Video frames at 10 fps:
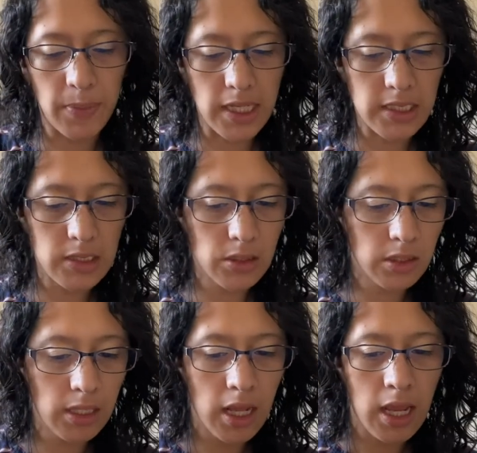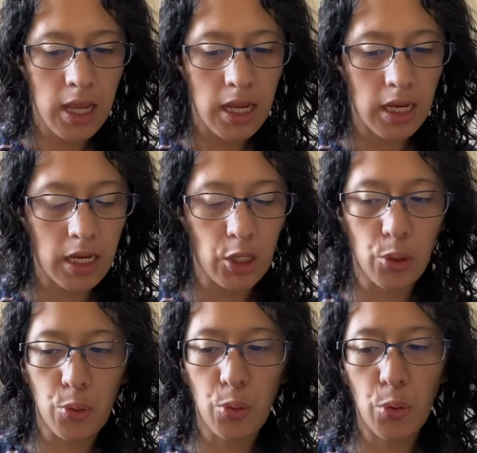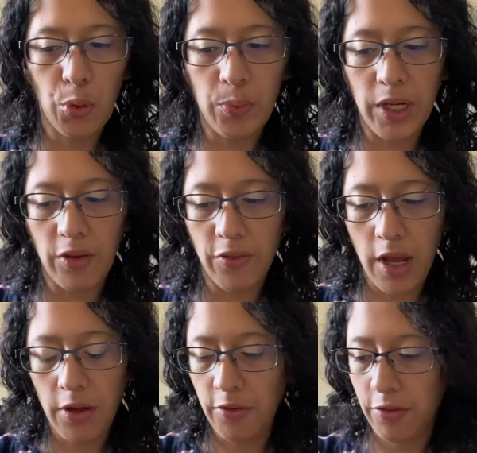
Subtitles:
pencil in Cool BFF. I